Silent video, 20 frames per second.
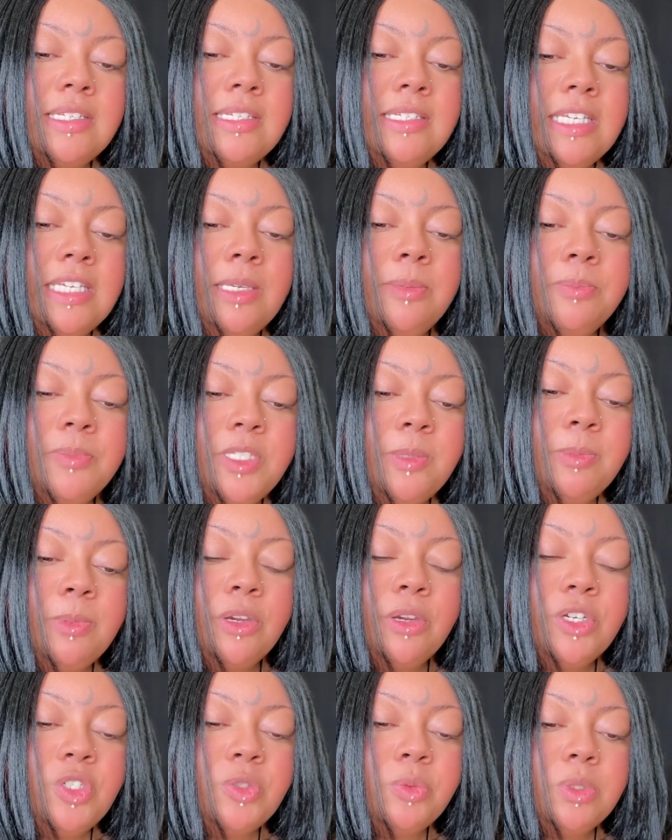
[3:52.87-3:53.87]
deep
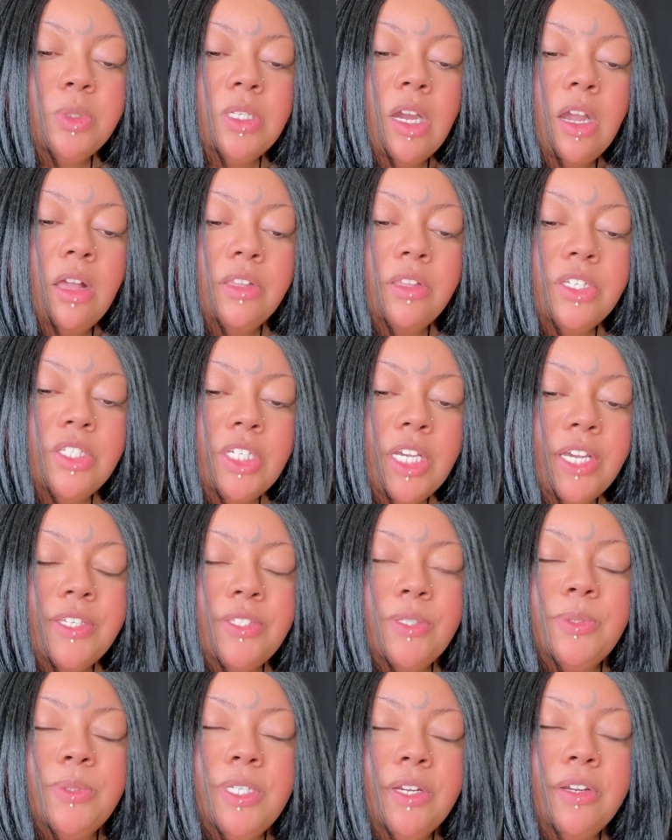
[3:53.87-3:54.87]
spiritual knowledge,
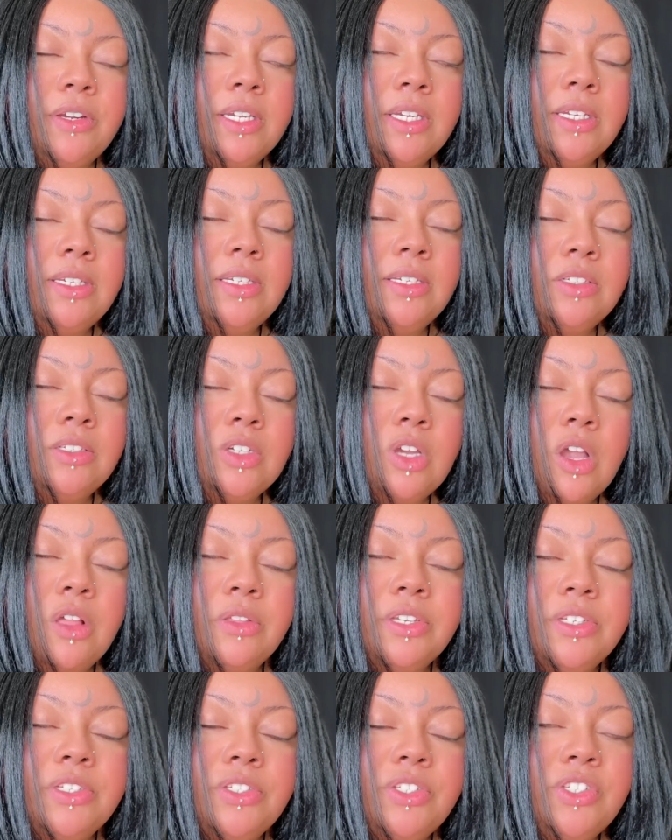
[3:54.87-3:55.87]
esoteric
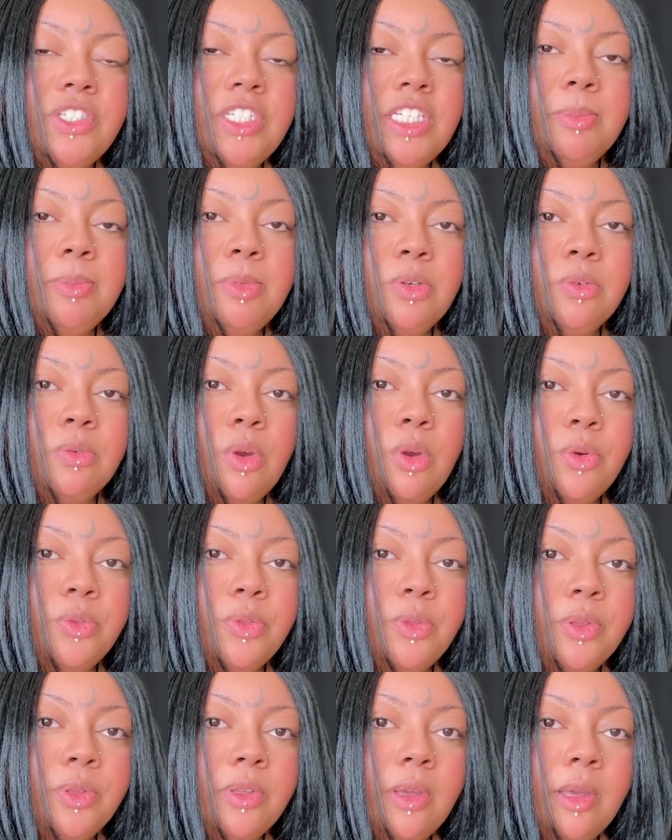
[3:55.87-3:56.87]
knowledge, deep
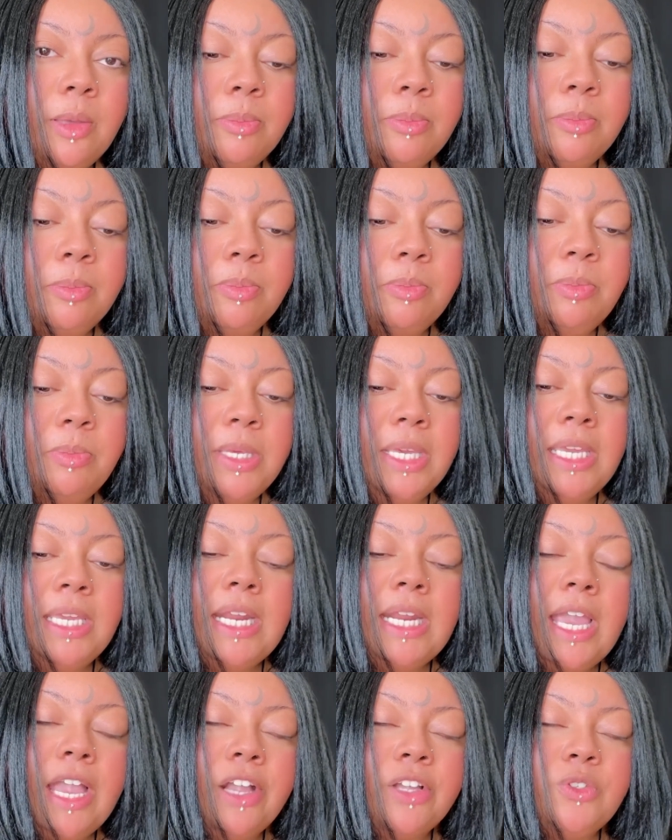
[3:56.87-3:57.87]
growth, being
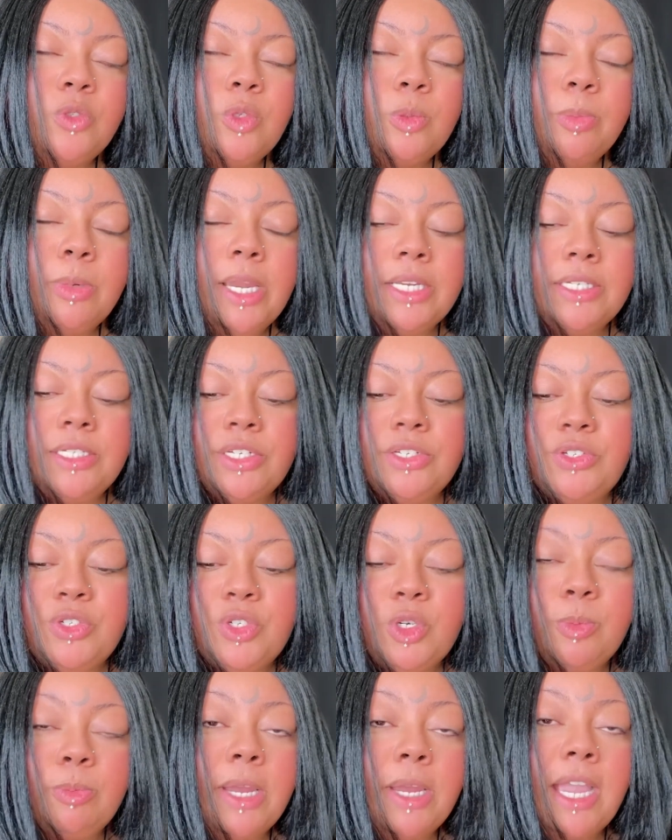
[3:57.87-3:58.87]
an actual
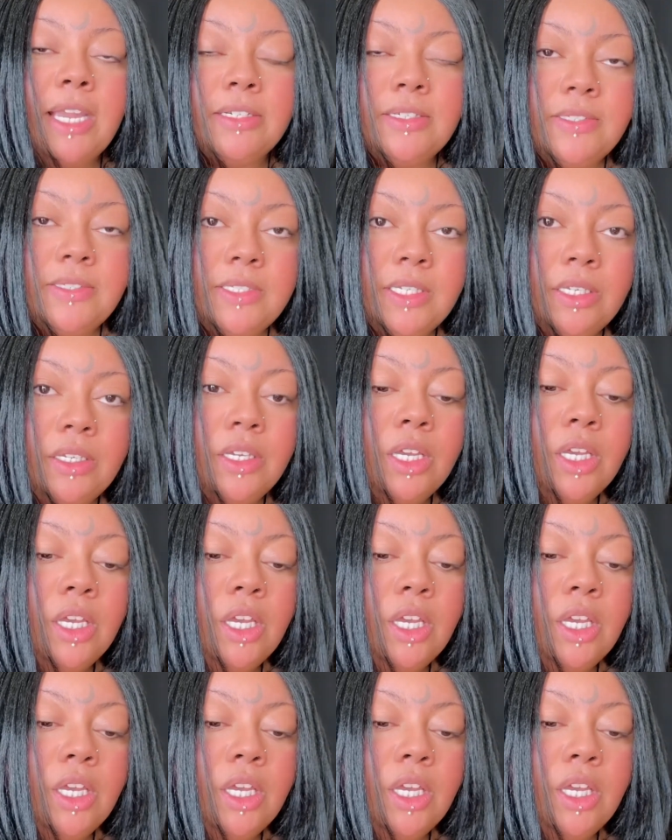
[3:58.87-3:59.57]
practitioner, practicing,